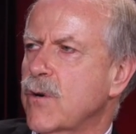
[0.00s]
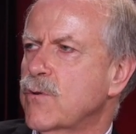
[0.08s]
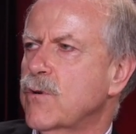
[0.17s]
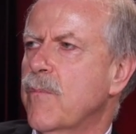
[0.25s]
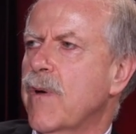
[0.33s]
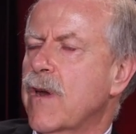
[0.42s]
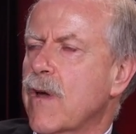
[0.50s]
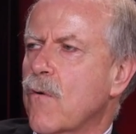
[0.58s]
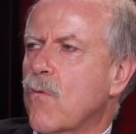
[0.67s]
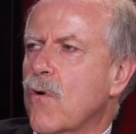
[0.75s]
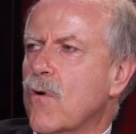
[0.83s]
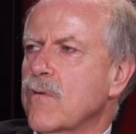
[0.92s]
social
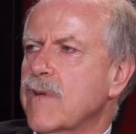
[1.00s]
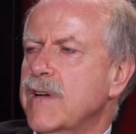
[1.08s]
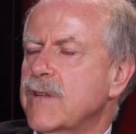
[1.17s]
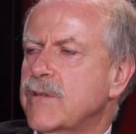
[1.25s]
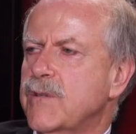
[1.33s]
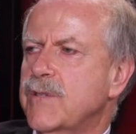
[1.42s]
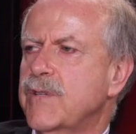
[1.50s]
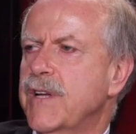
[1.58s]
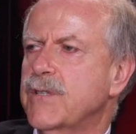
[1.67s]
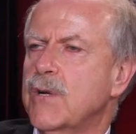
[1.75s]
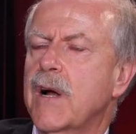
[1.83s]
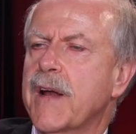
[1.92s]
media world. And
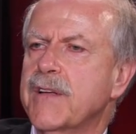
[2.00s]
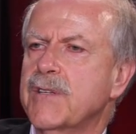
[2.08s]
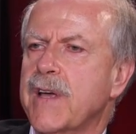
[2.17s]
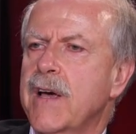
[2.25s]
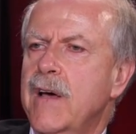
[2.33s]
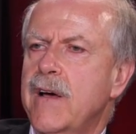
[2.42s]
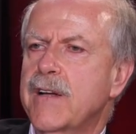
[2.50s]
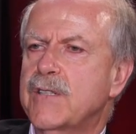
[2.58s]
it's not easy.